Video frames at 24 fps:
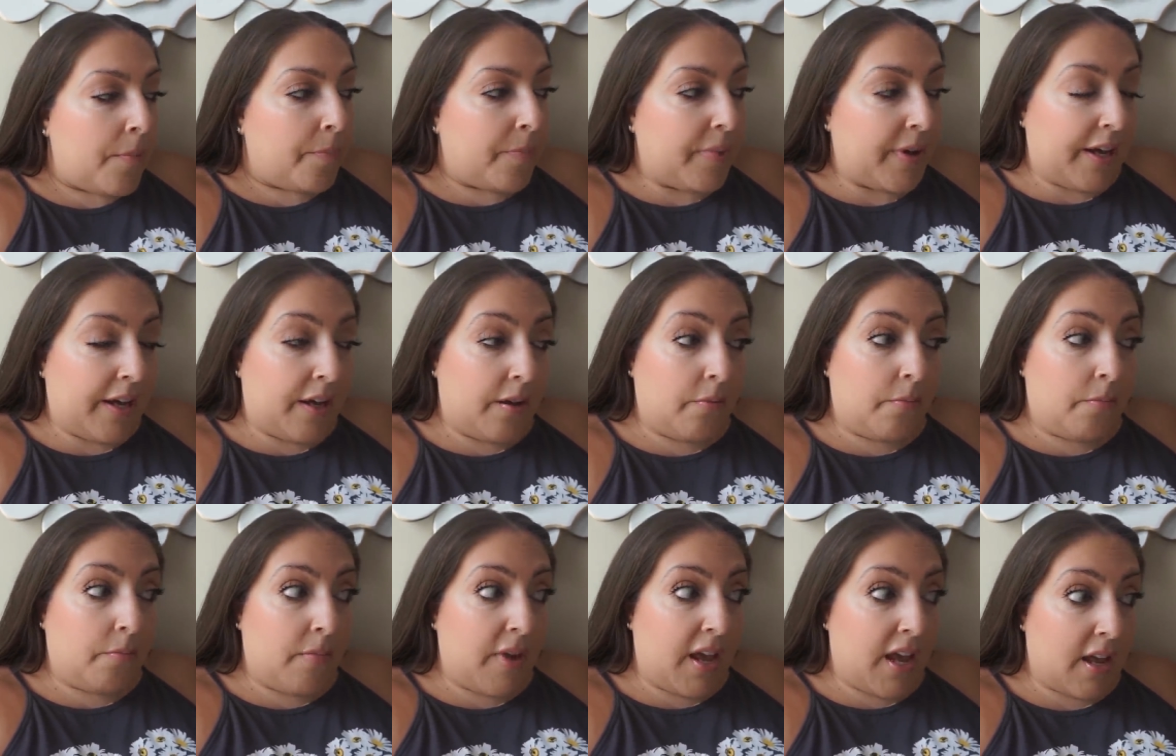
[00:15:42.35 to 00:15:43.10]

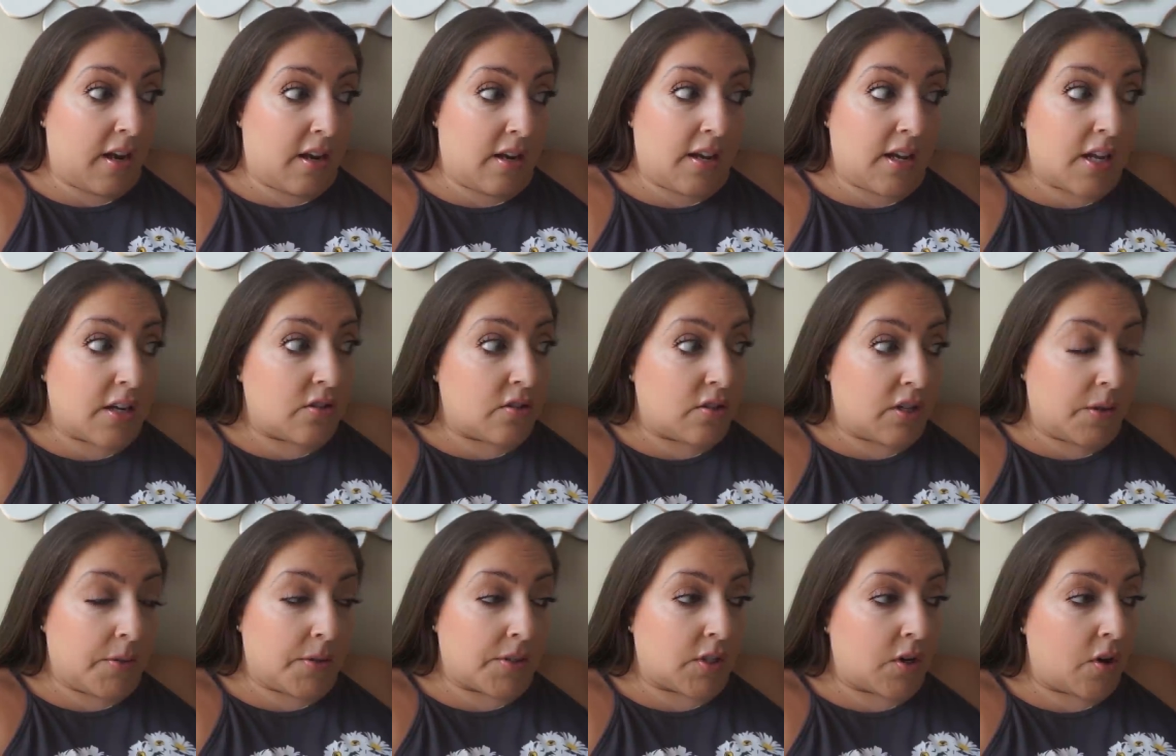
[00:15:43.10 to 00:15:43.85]
But man,
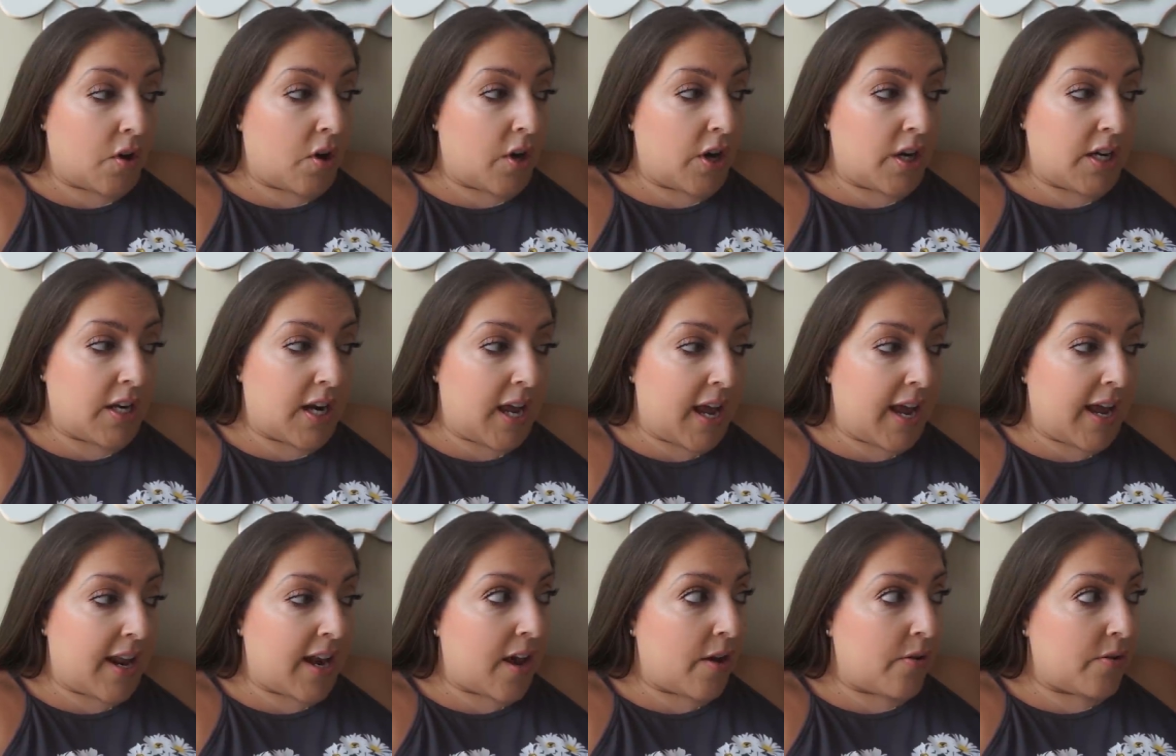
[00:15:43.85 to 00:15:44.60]
yesterday was a hard
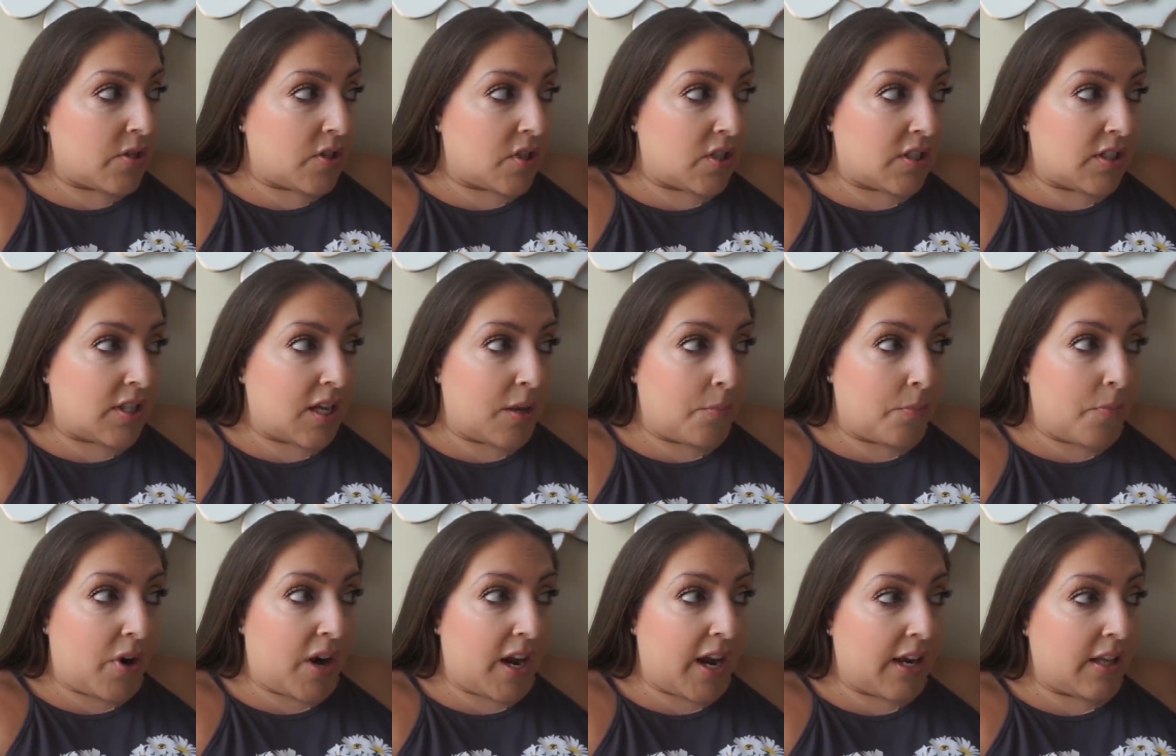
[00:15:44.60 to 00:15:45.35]
day and I was just
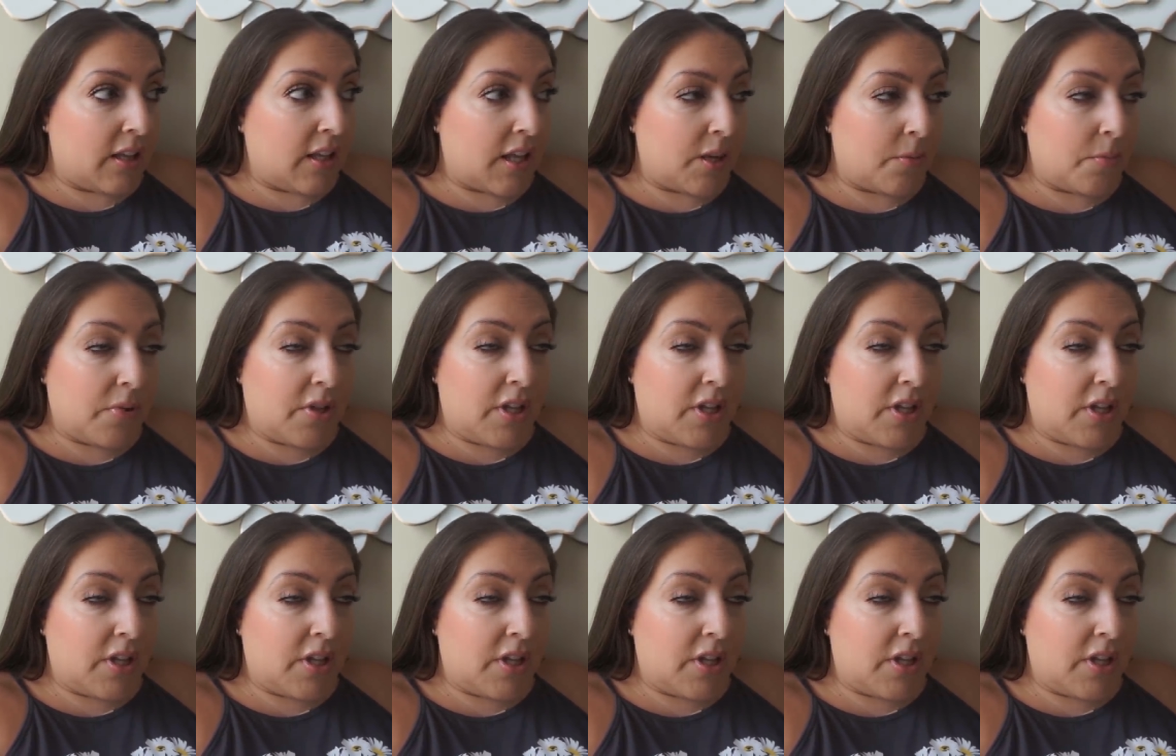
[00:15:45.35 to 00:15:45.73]
like praying like,